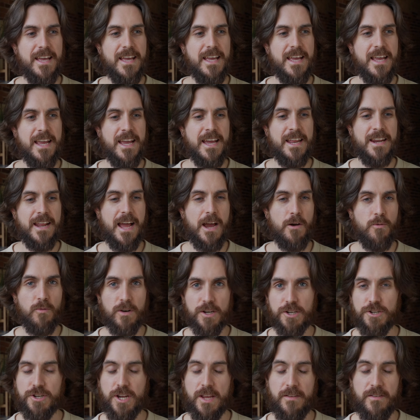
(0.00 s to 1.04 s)
And I
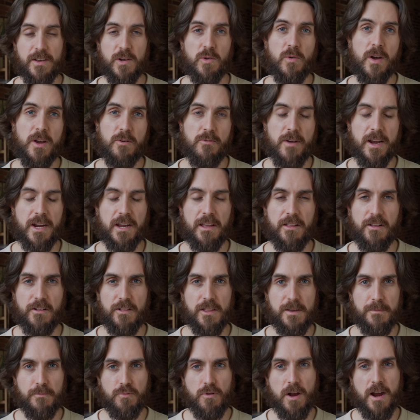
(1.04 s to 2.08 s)
was shaving quite
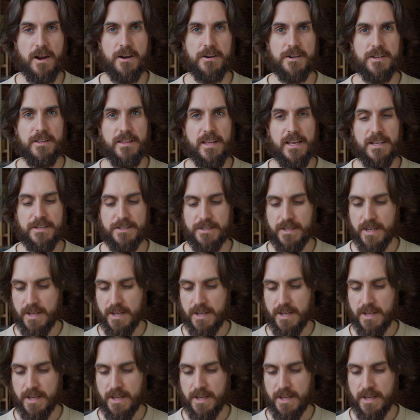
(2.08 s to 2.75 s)
regularly prior to this.